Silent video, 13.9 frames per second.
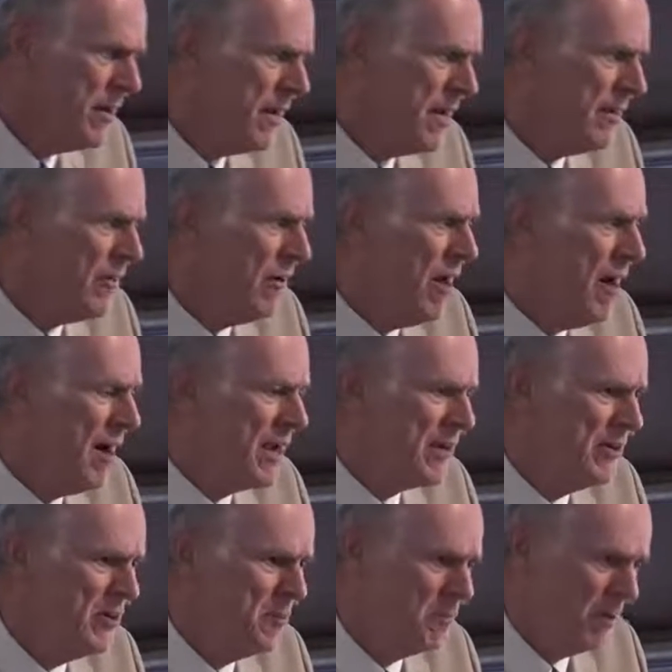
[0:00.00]
and lying
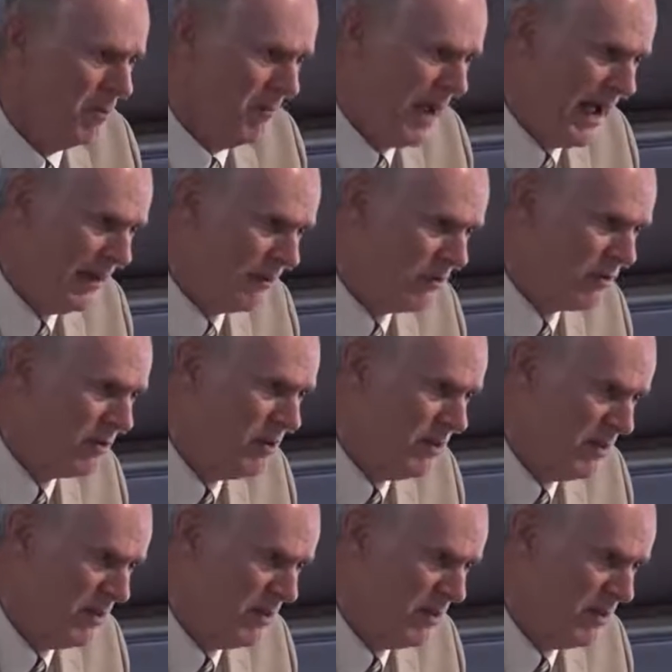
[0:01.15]
diplomats.